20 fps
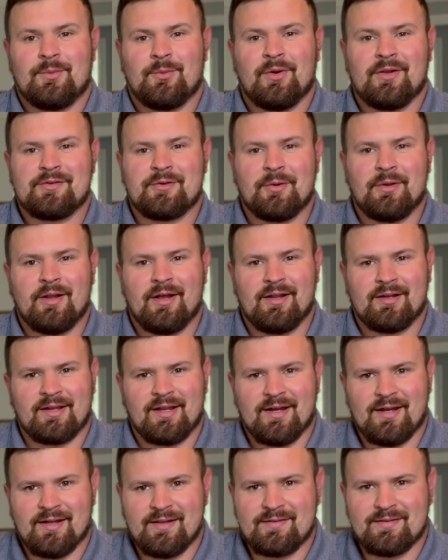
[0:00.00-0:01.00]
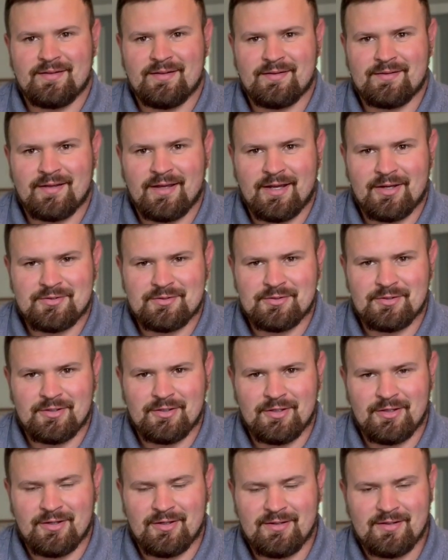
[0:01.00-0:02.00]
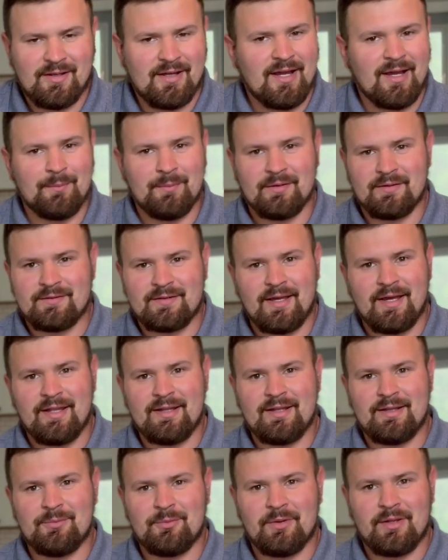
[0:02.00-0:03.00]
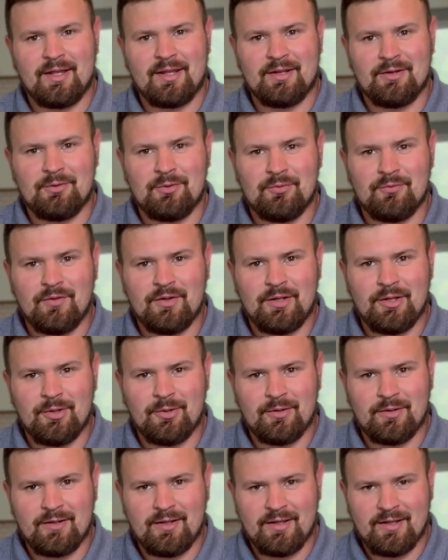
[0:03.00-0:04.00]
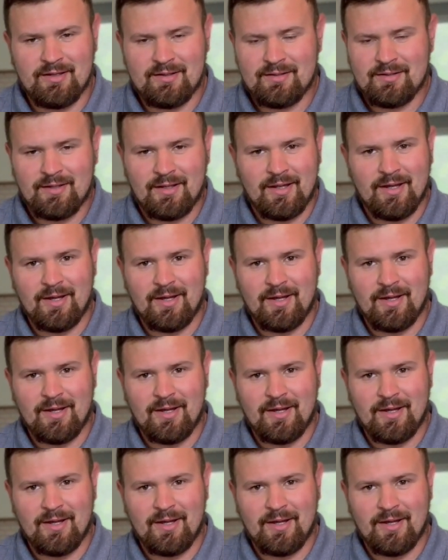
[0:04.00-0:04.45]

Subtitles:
What's going on, guys? It's Asher here. I'm excited. We got a new video today.